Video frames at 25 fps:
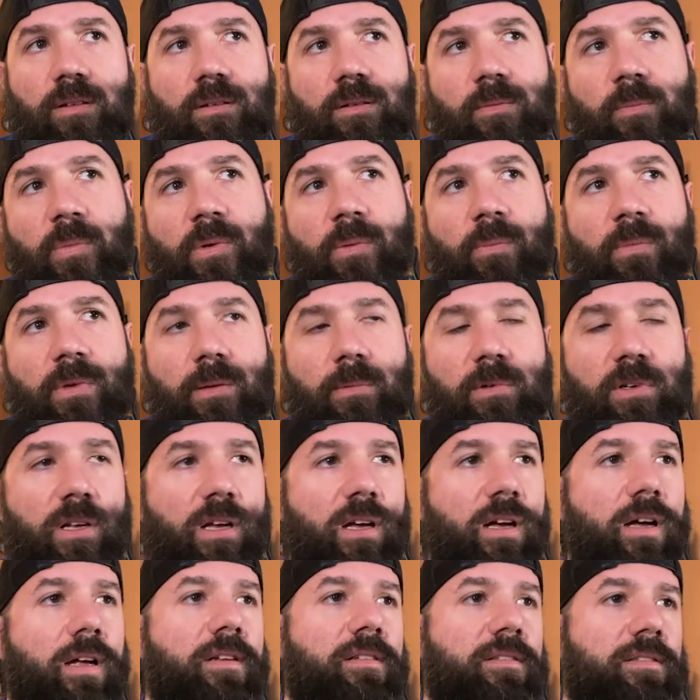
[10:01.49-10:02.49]
but maybe
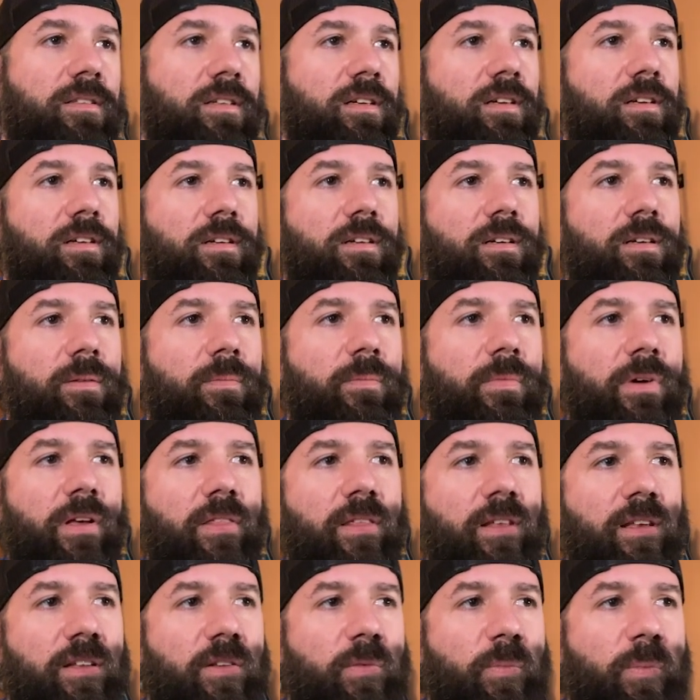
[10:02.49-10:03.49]
not. Um, I
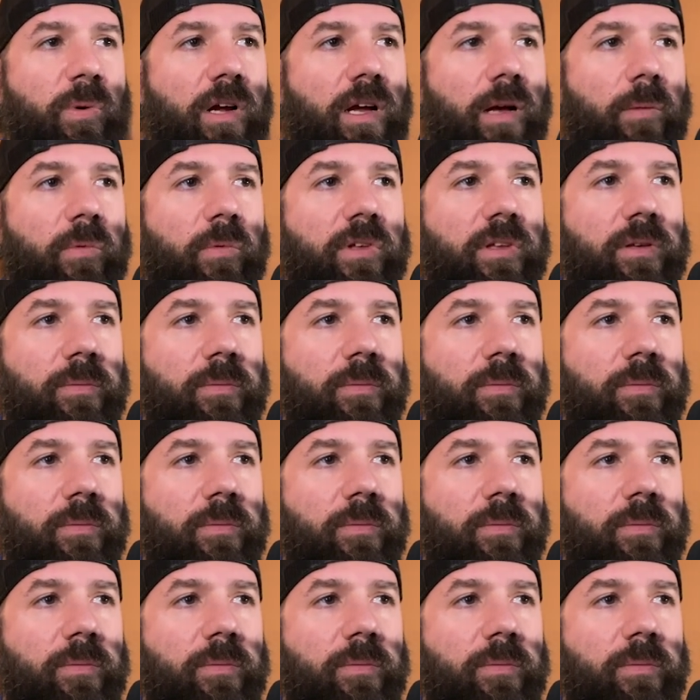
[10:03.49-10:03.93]
think it's probably